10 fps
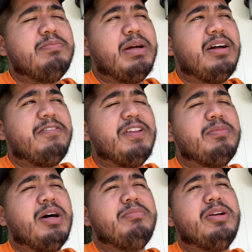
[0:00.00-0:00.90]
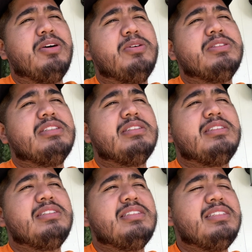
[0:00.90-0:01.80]
bell flip hub goes and
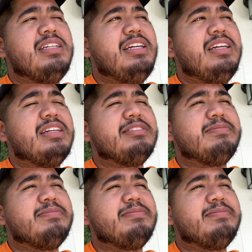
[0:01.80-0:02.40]
see